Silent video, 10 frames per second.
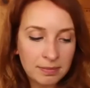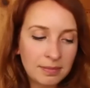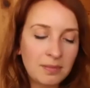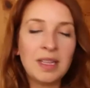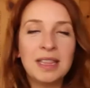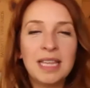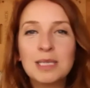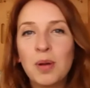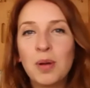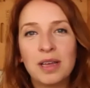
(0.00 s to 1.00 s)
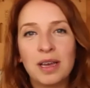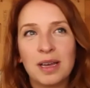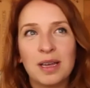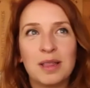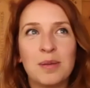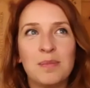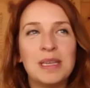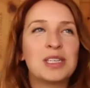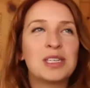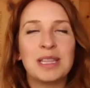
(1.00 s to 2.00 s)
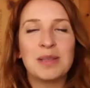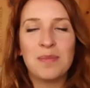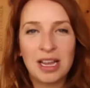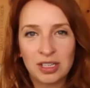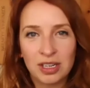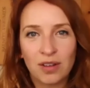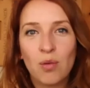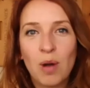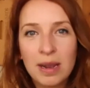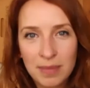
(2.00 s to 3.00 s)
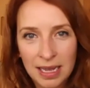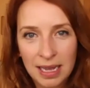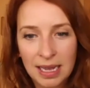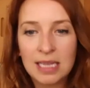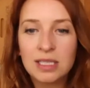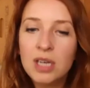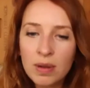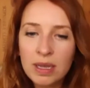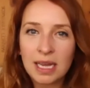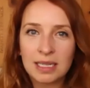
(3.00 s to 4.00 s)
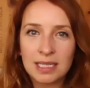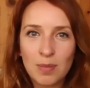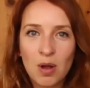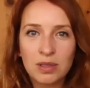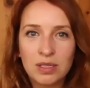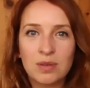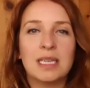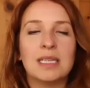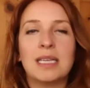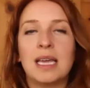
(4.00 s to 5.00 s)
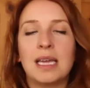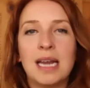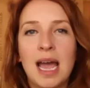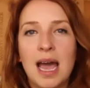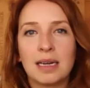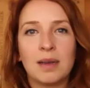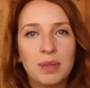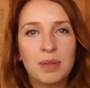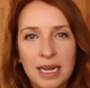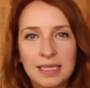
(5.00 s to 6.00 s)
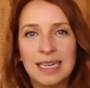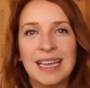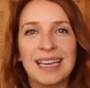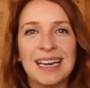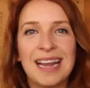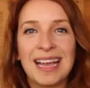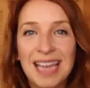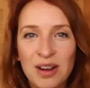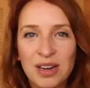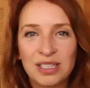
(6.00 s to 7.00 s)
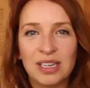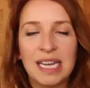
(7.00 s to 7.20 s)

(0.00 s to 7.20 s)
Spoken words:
that's part of the mystery and the magic of winemaking, is knowing that in small doses, it can add complexity, it can add character, it